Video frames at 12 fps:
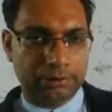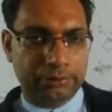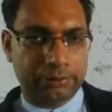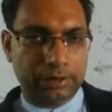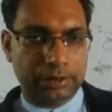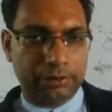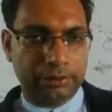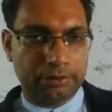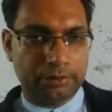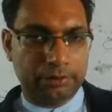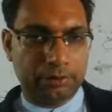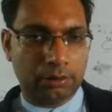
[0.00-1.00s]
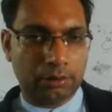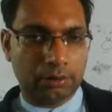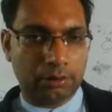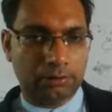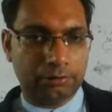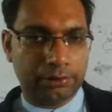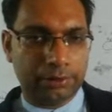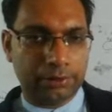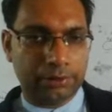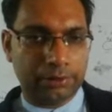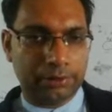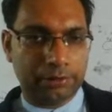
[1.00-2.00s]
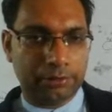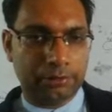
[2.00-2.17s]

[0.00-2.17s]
side log of 18.